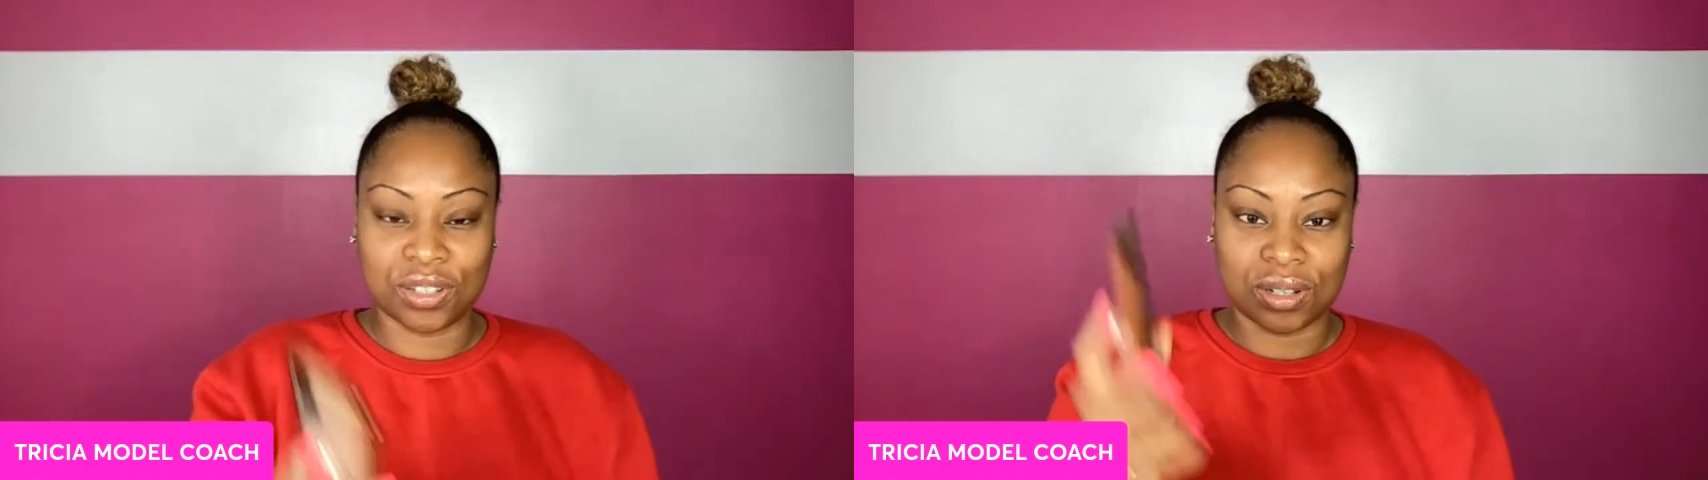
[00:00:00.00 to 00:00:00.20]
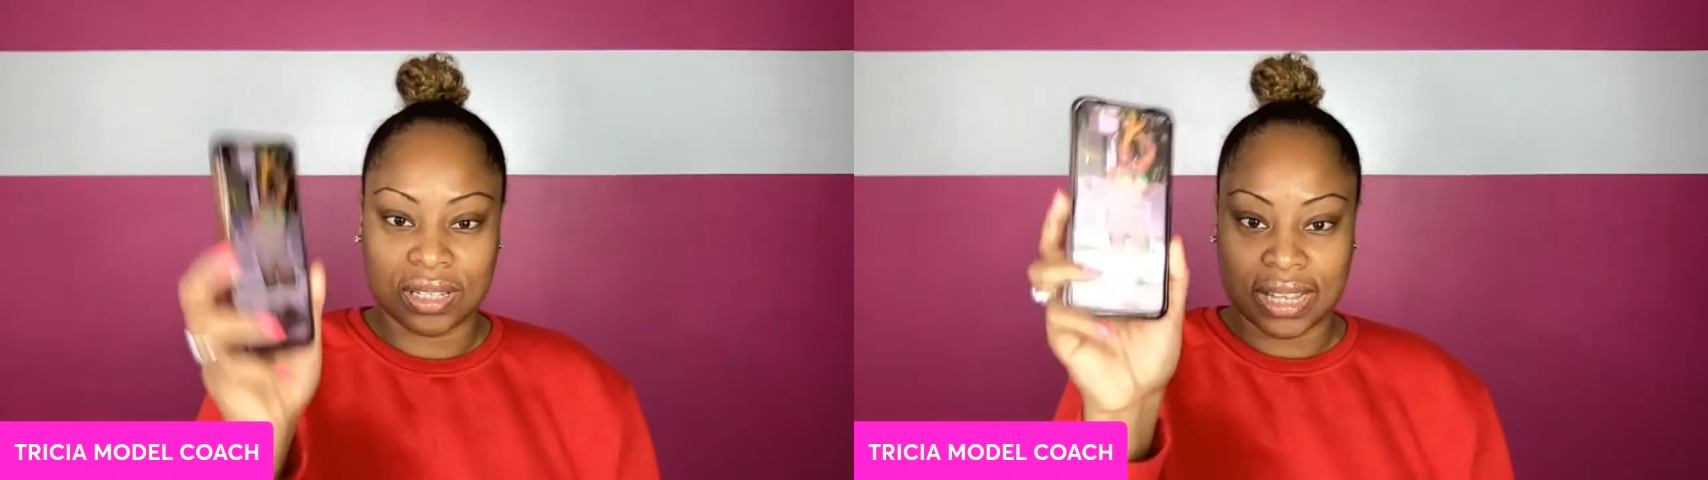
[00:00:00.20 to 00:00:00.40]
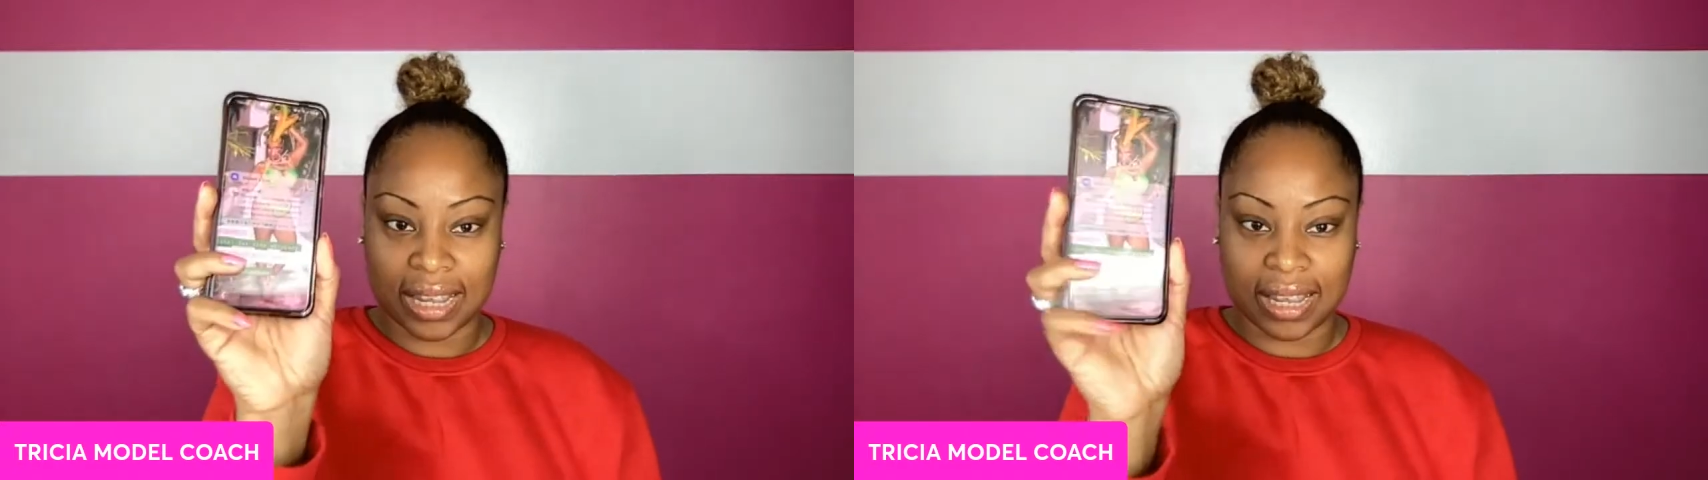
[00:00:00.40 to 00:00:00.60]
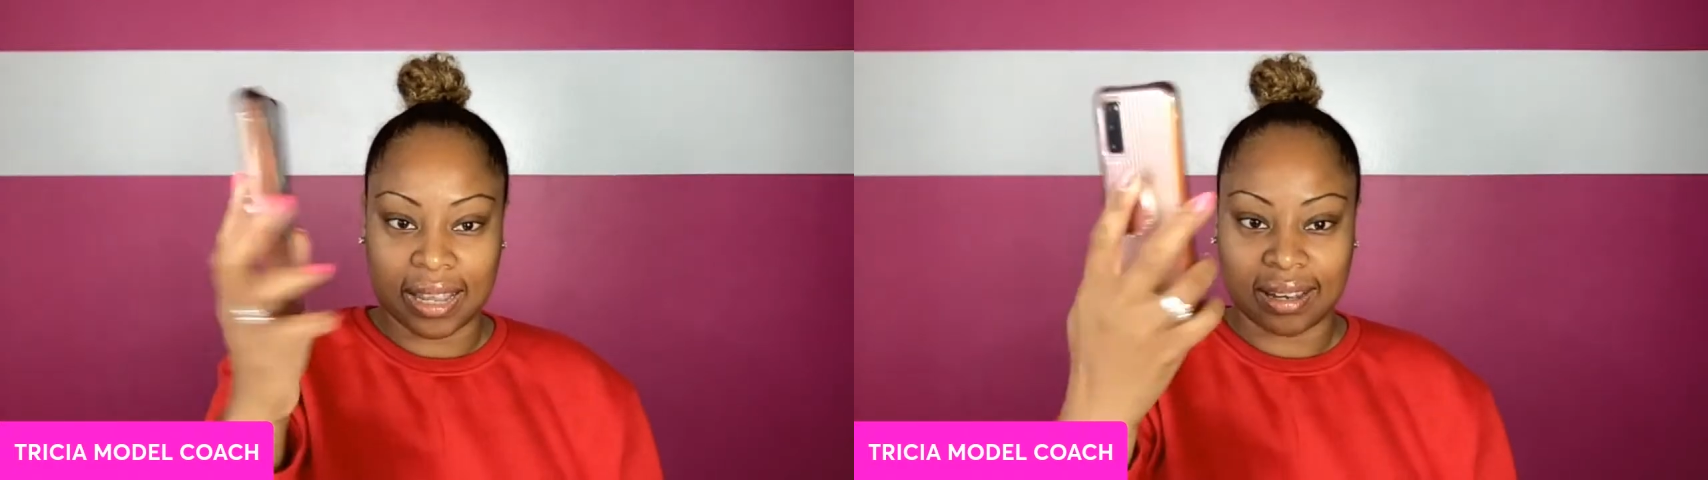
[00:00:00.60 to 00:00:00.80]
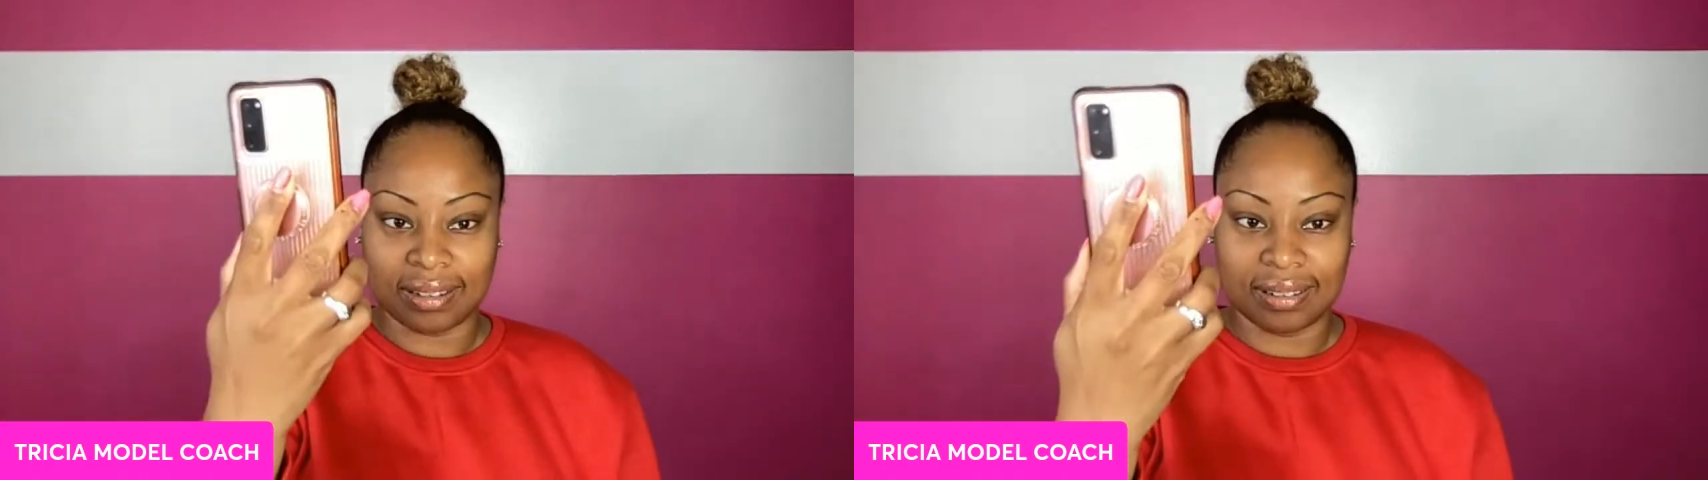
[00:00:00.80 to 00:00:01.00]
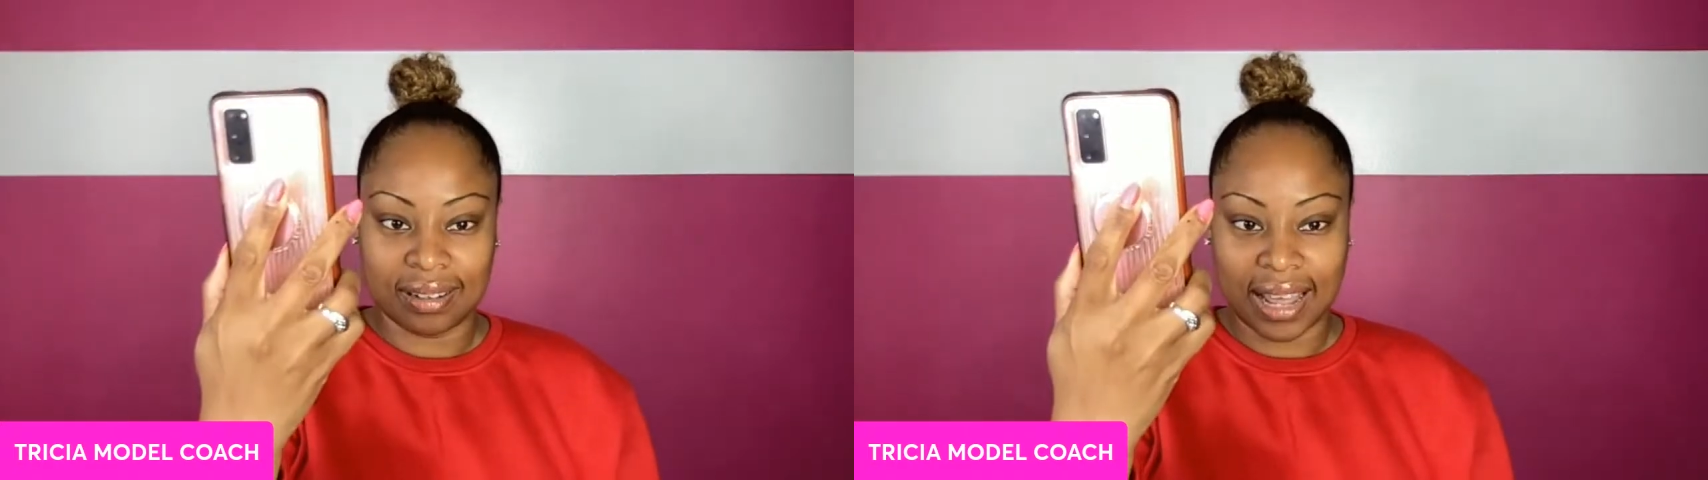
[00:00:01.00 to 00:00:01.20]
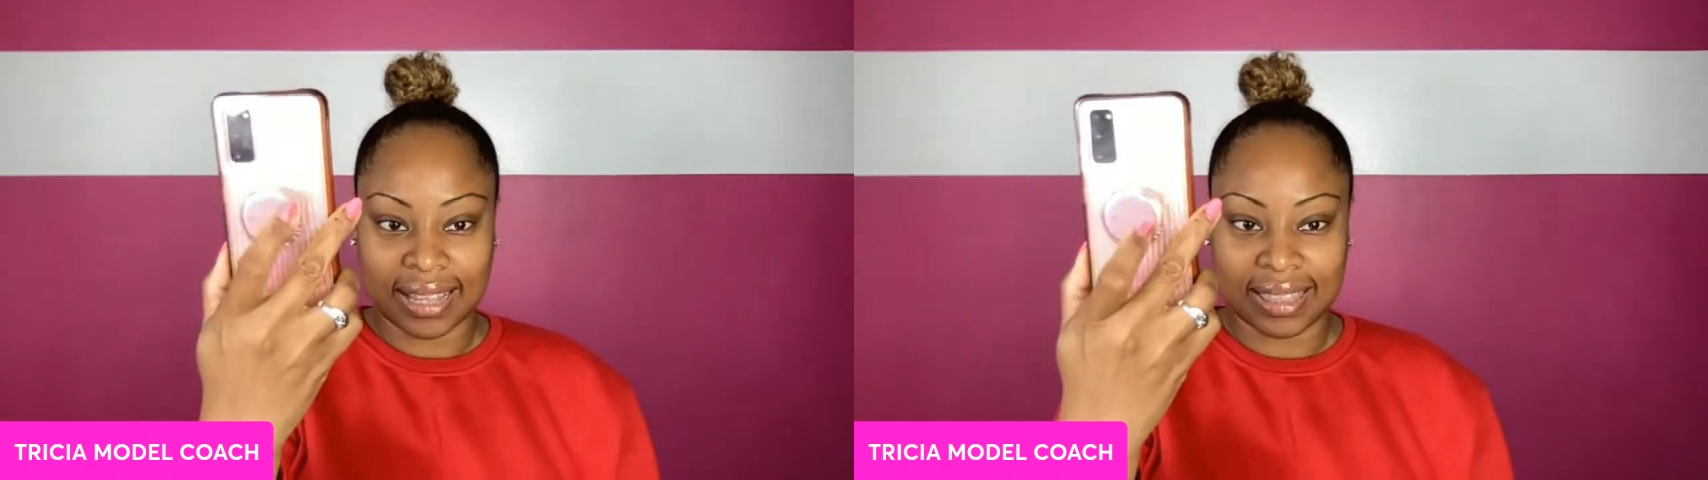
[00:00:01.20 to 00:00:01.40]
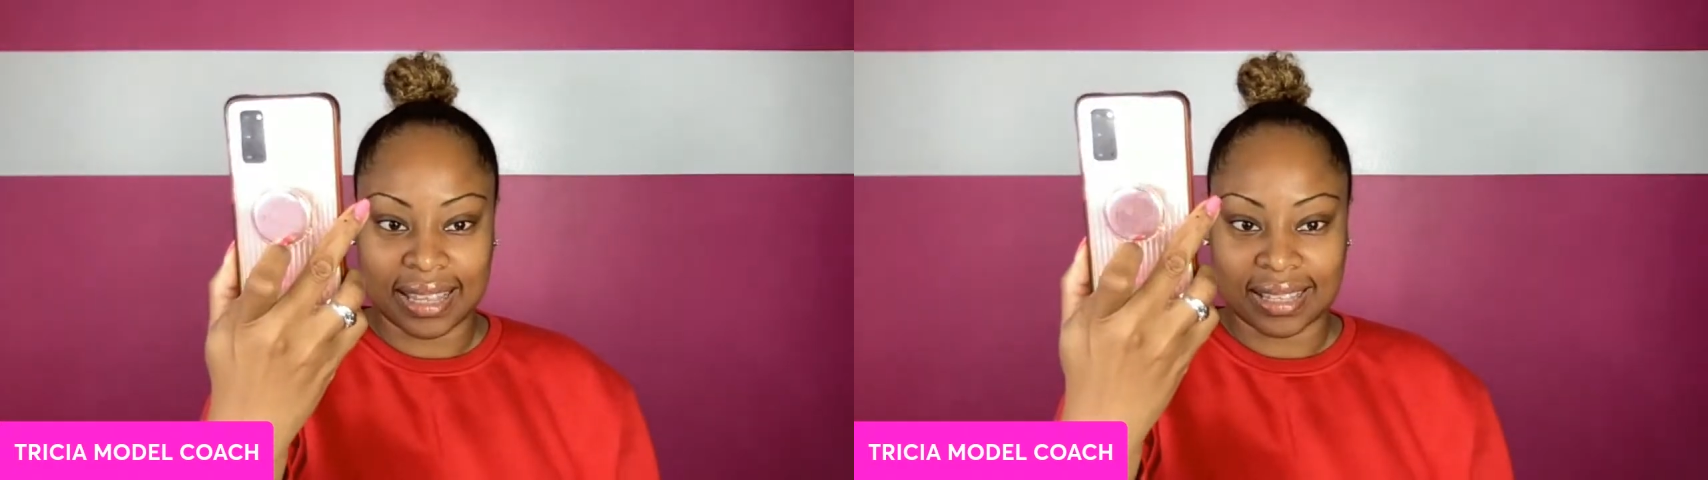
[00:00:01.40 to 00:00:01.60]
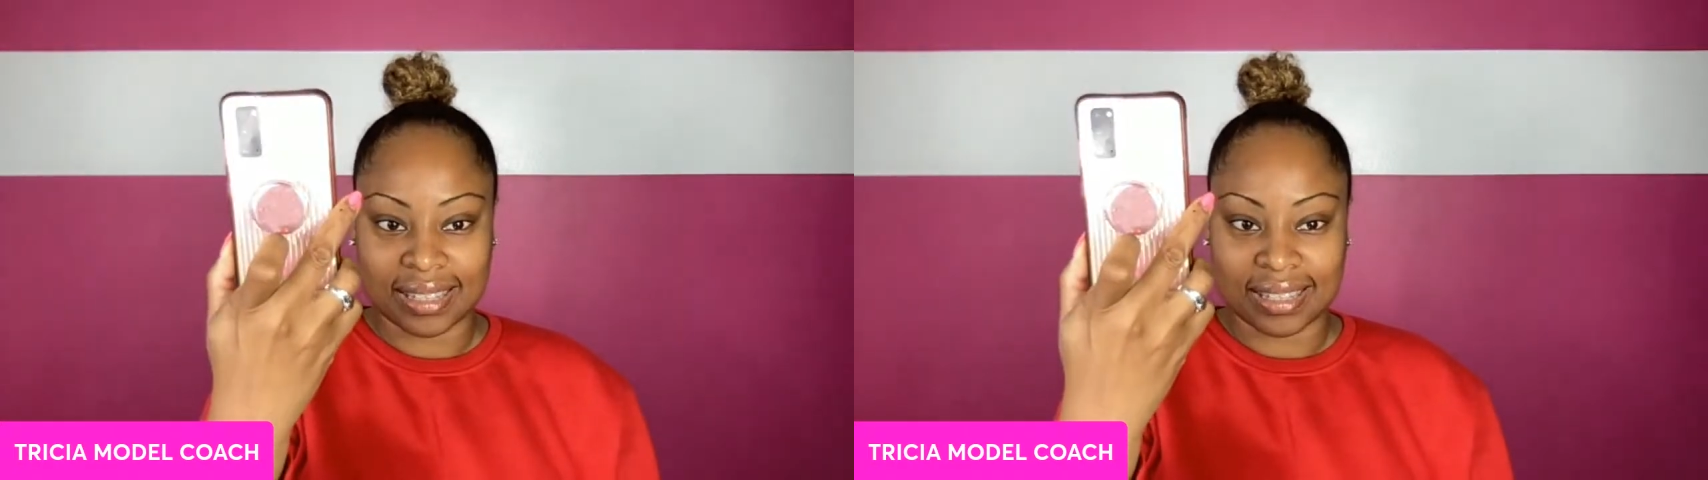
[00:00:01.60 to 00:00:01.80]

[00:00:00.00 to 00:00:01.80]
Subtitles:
you could take it like this,